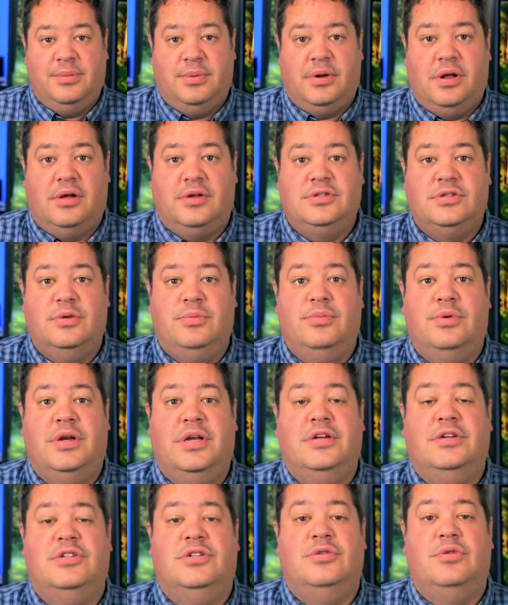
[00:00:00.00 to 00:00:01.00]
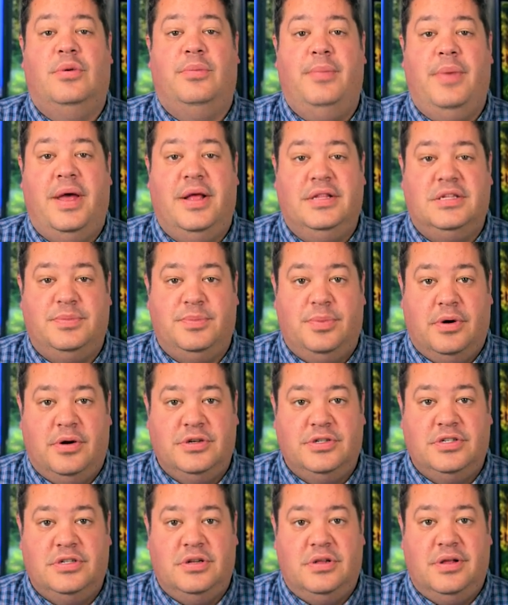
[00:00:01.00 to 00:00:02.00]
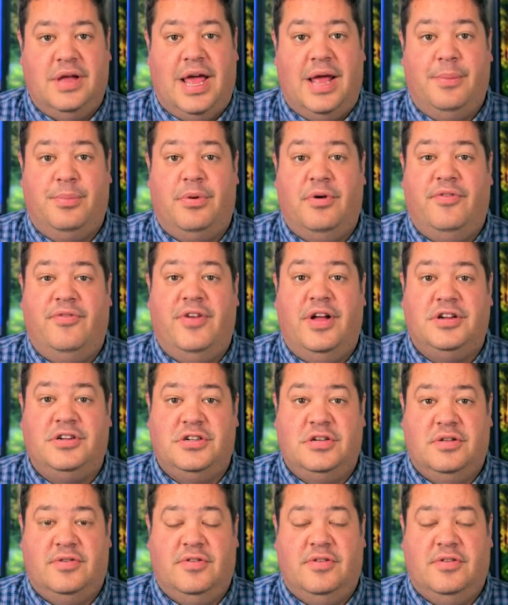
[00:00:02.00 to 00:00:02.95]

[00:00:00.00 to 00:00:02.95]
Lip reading: but also brings you immense personal and professional